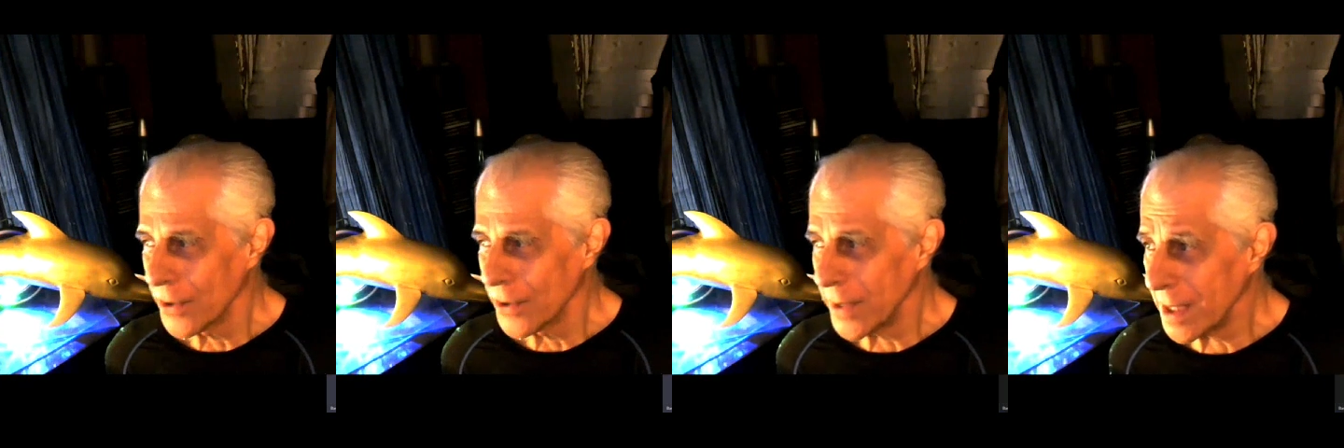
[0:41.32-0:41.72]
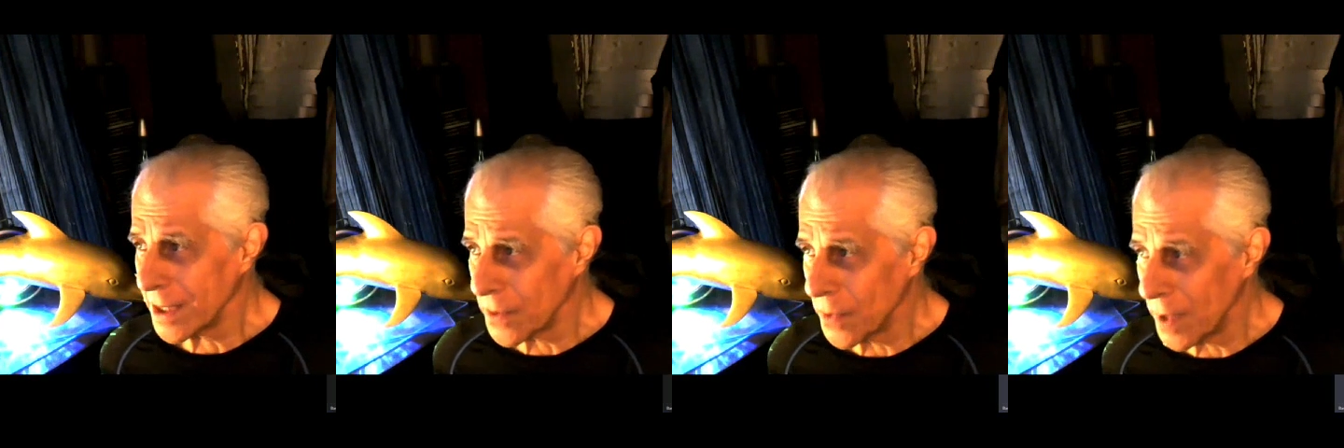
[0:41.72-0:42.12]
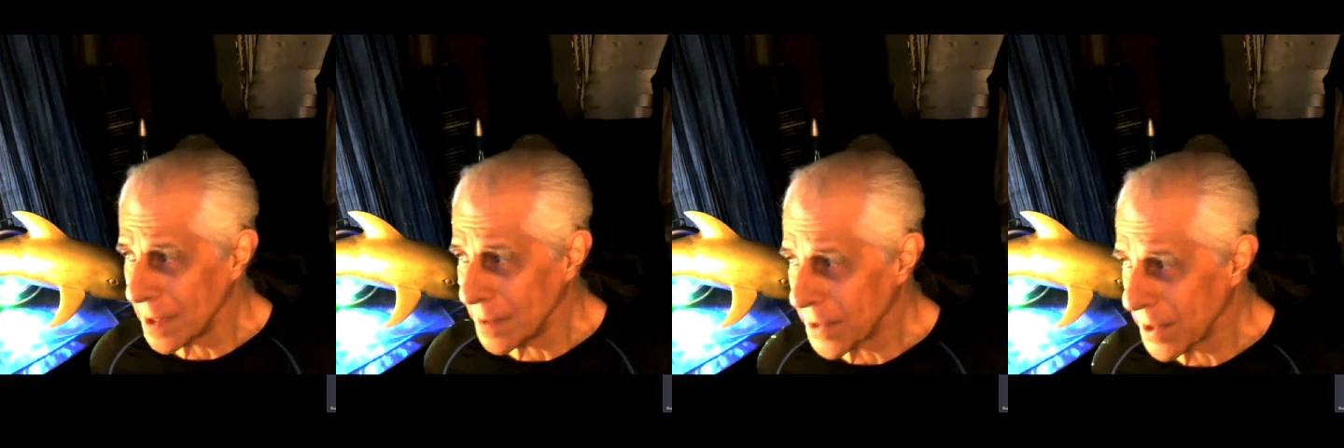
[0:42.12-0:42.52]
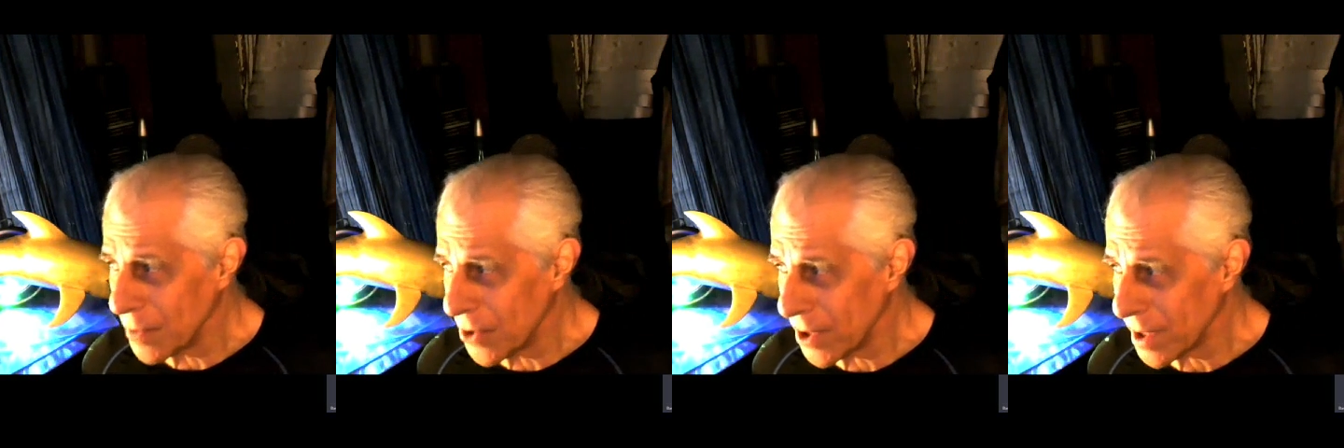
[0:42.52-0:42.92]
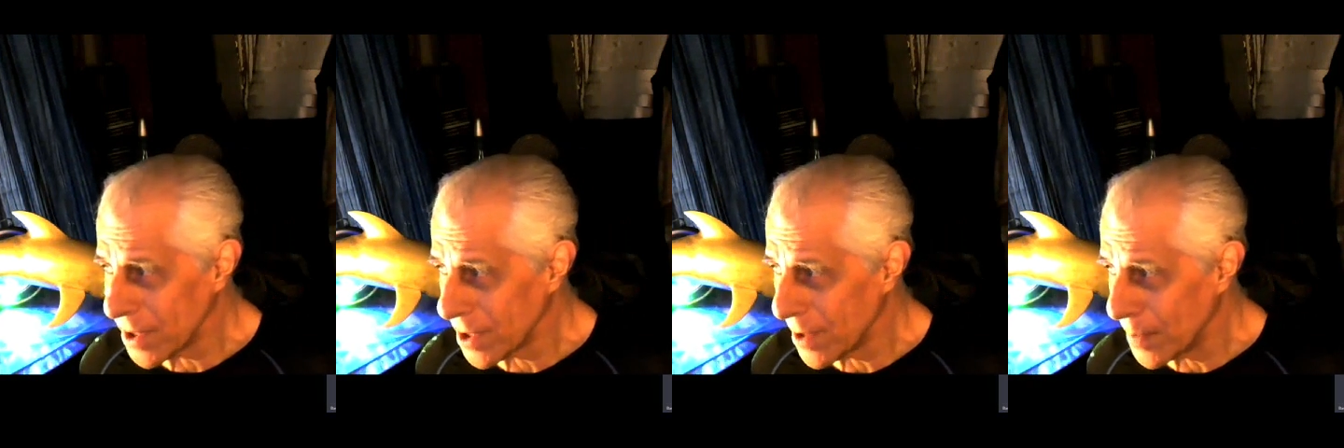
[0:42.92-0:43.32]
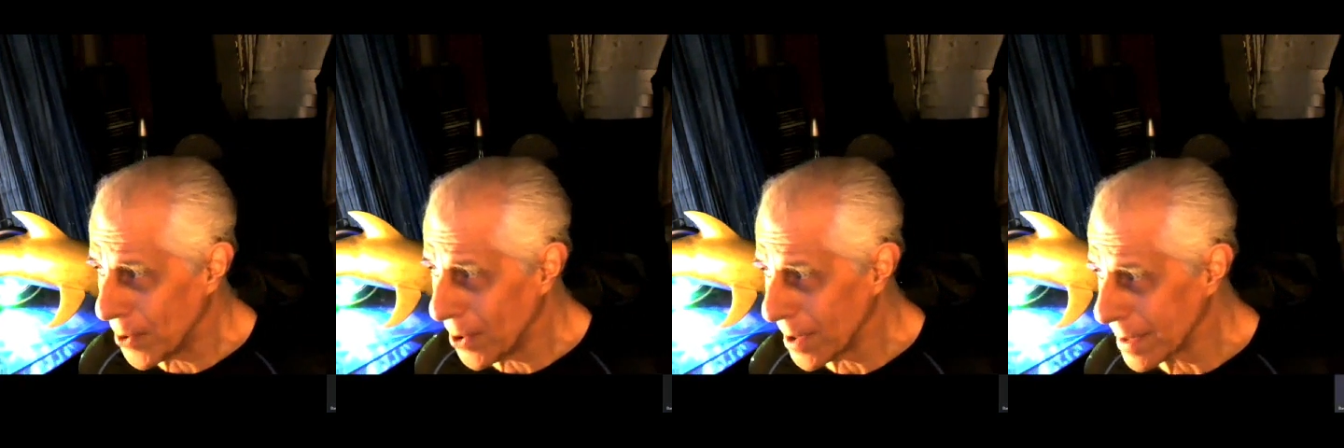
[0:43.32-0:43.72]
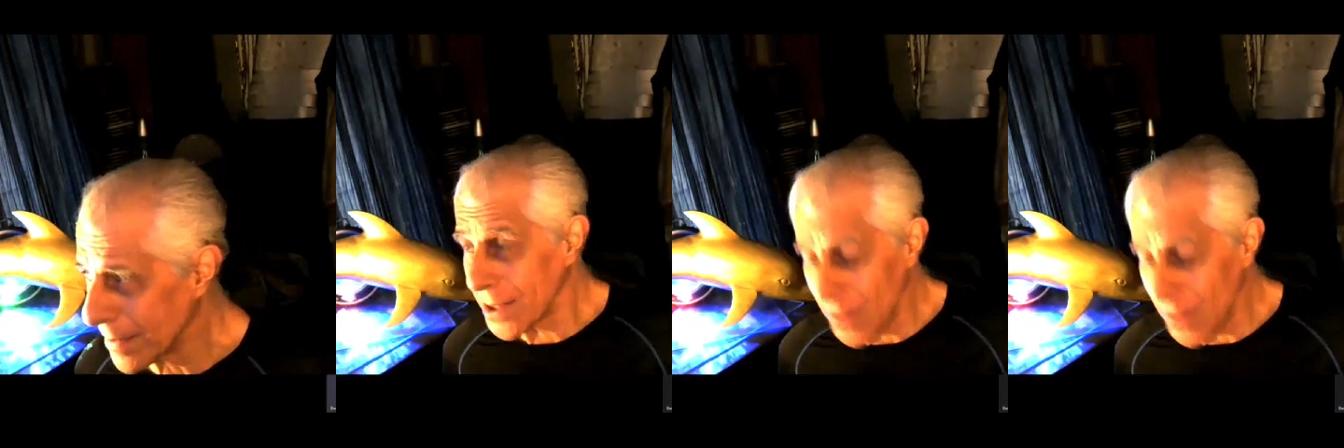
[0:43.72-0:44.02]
Greetings and welcome to the Morningstar Report.